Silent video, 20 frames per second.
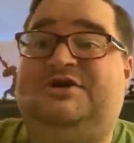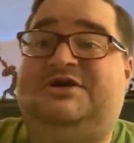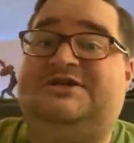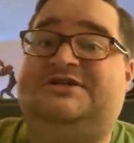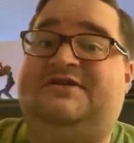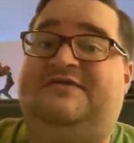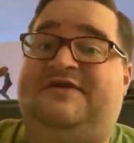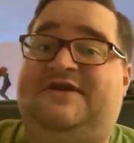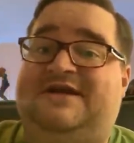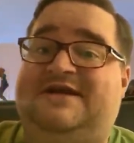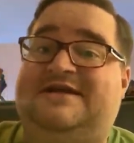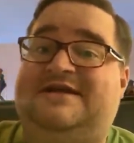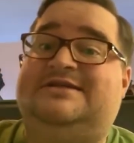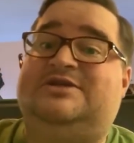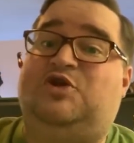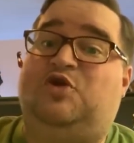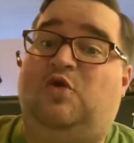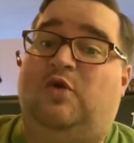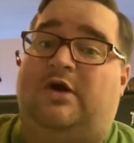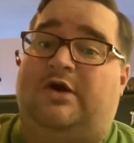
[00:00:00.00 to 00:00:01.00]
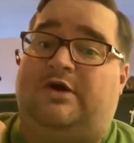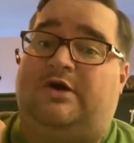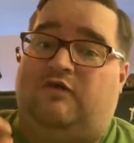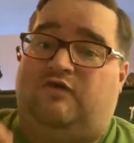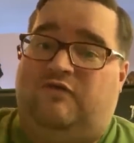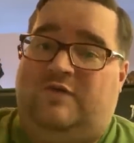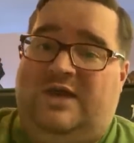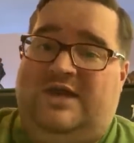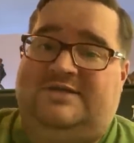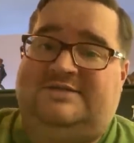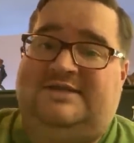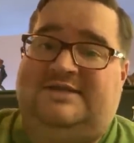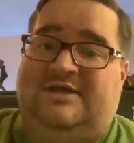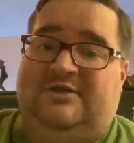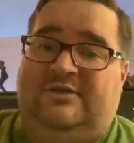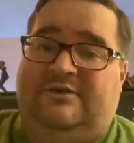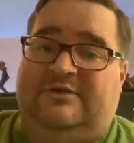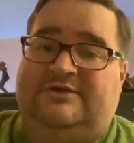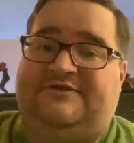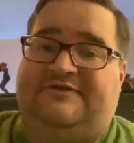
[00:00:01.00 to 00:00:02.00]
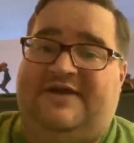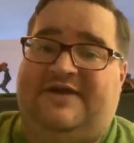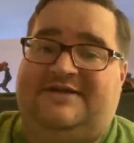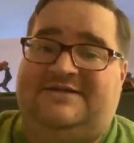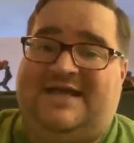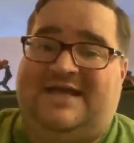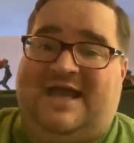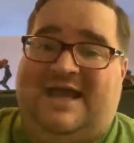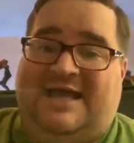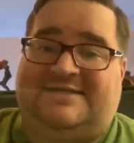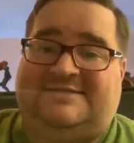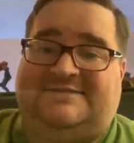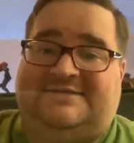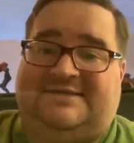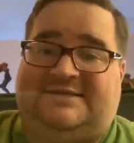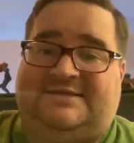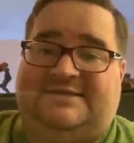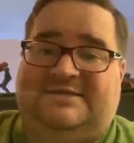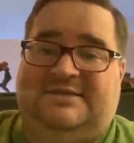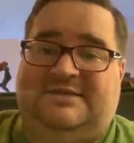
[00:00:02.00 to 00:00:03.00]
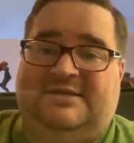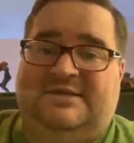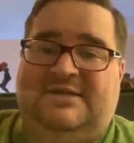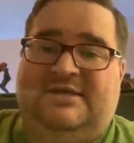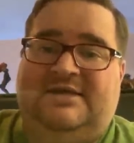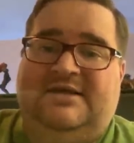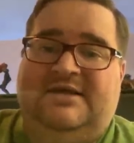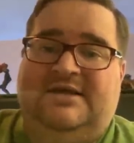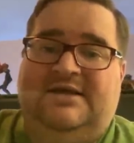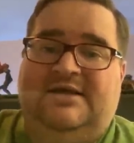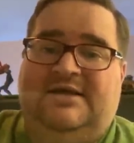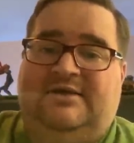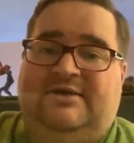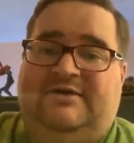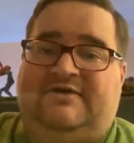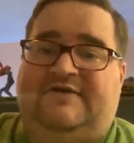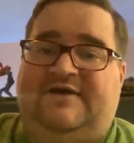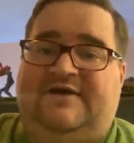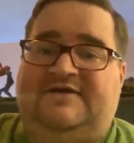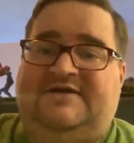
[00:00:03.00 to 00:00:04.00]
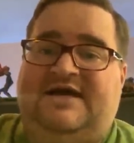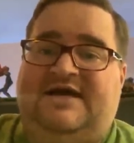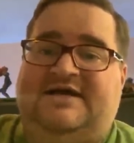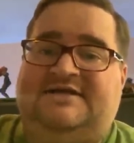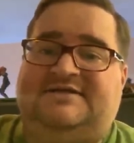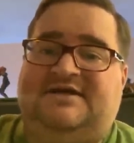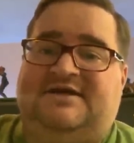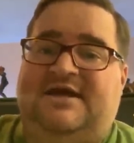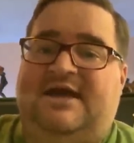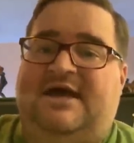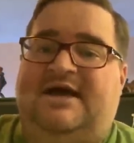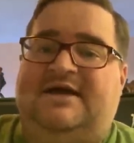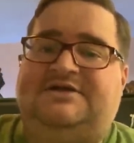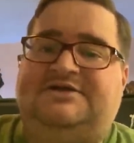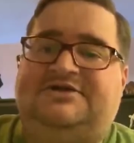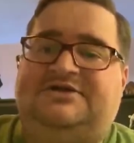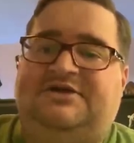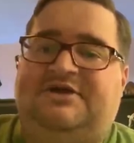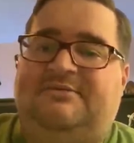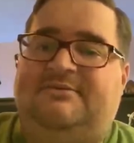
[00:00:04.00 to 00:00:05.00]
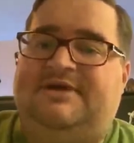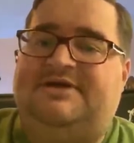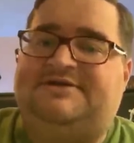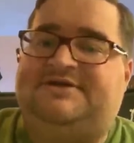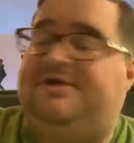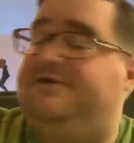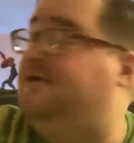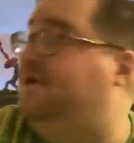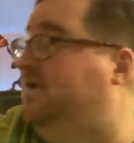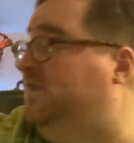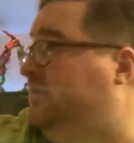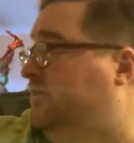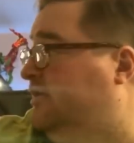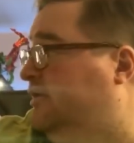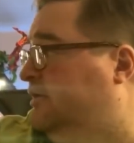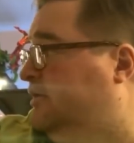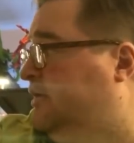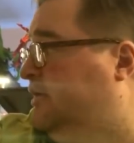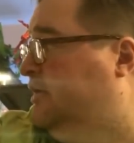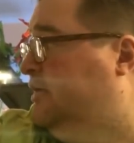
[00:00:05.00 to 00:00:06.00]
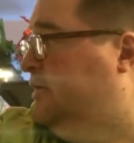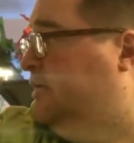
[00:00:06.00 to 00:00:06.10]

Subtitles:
Because if it is, you are correct. It looks fantastic. It looks fantastic. Yeah, I can show you Mezco King Kong.